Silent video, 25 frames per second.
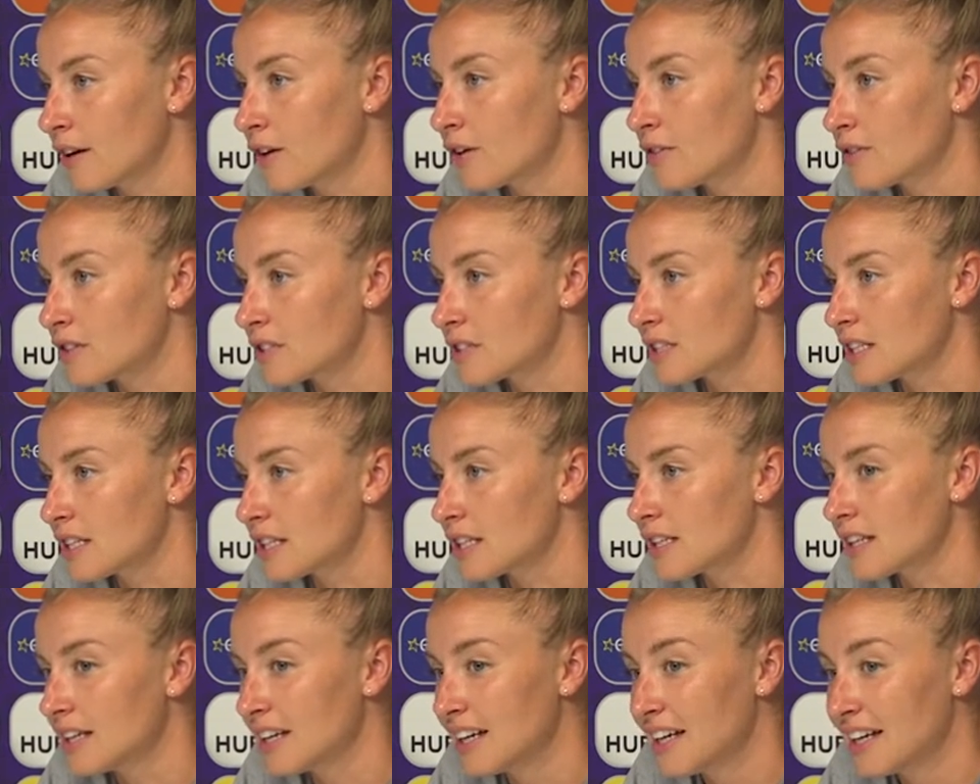Obviously,
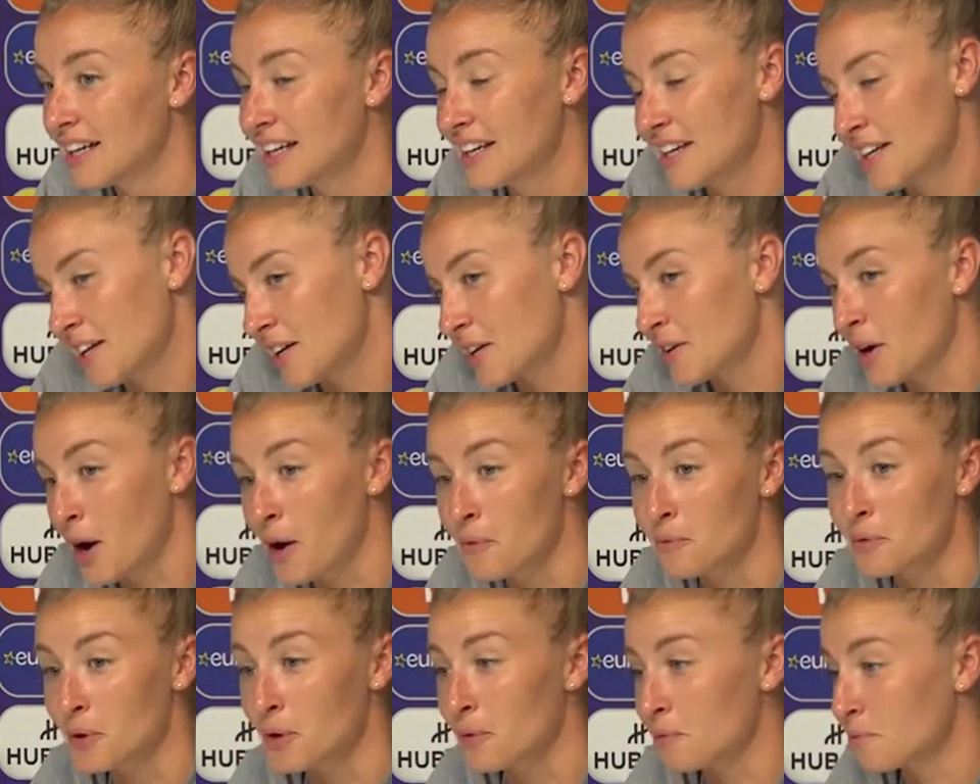
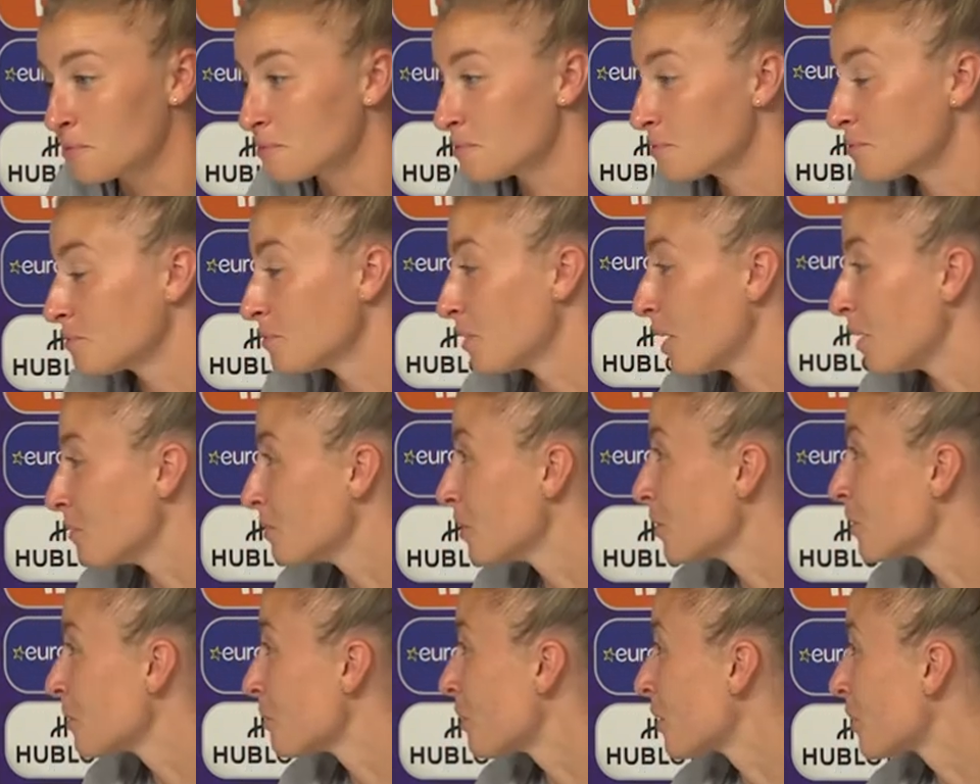I'm not I'm
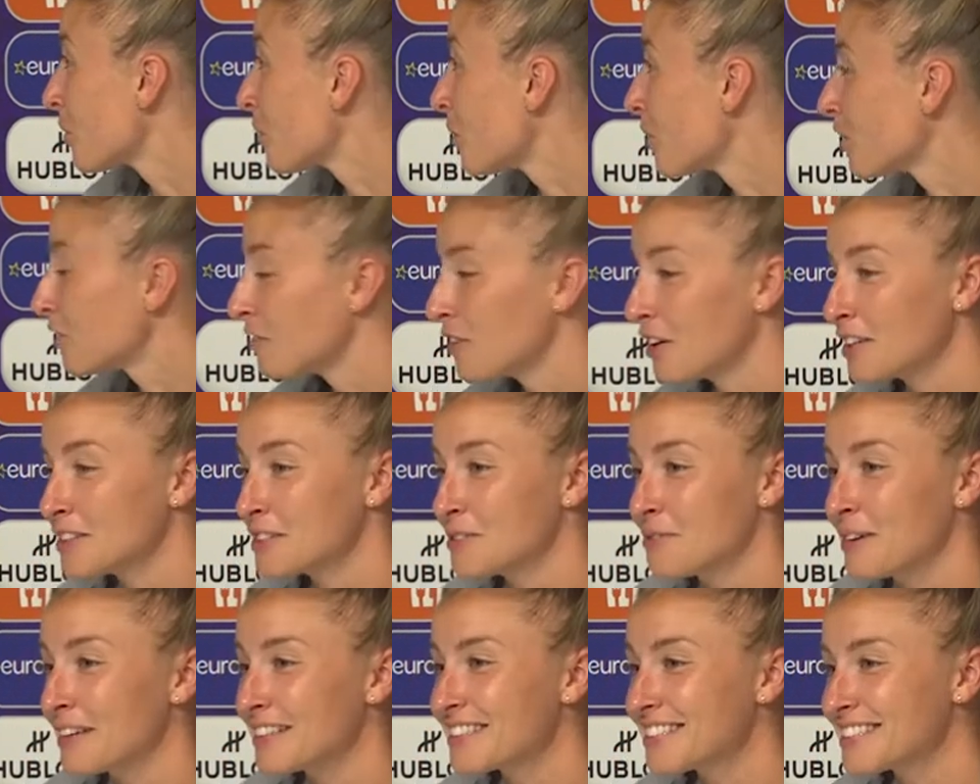not the one qualified to
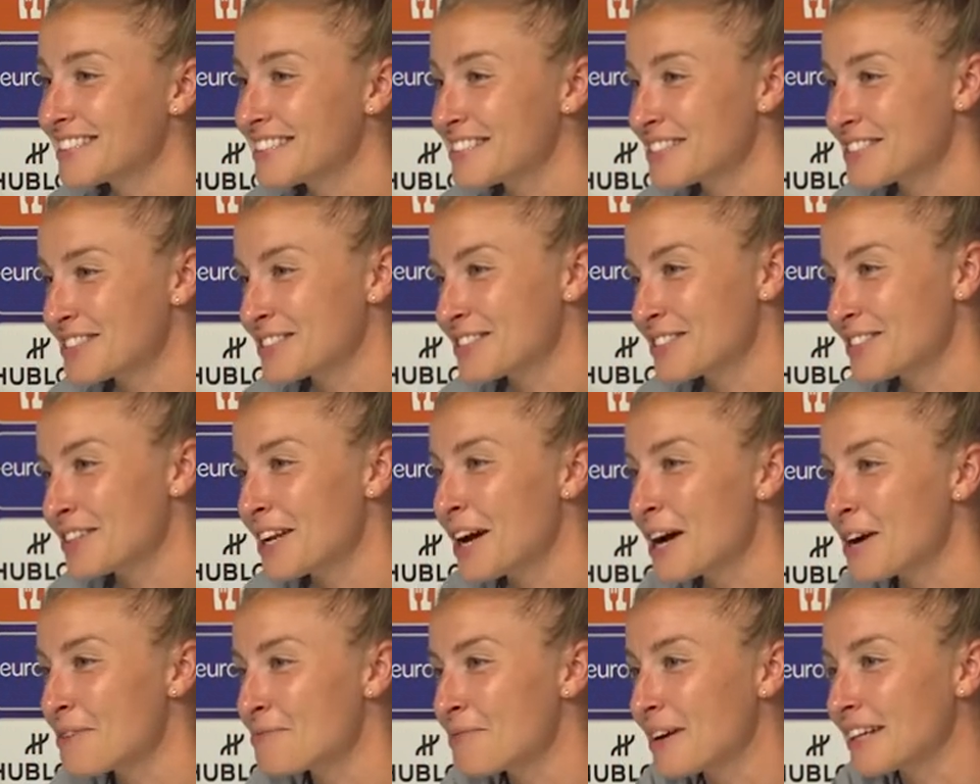make decisions on
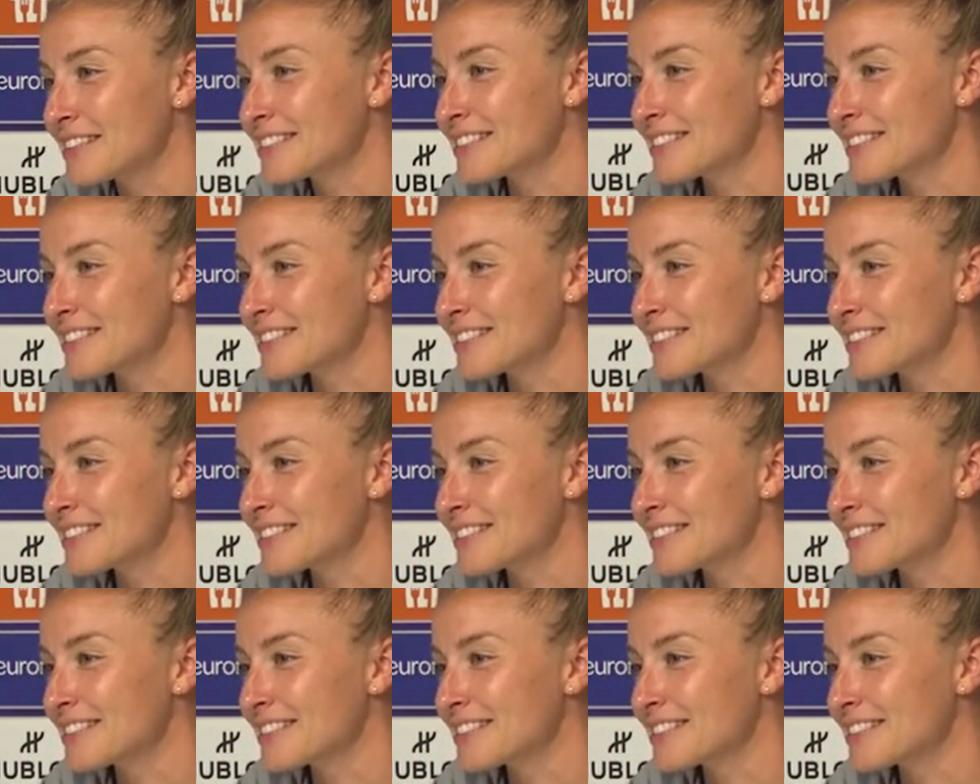how best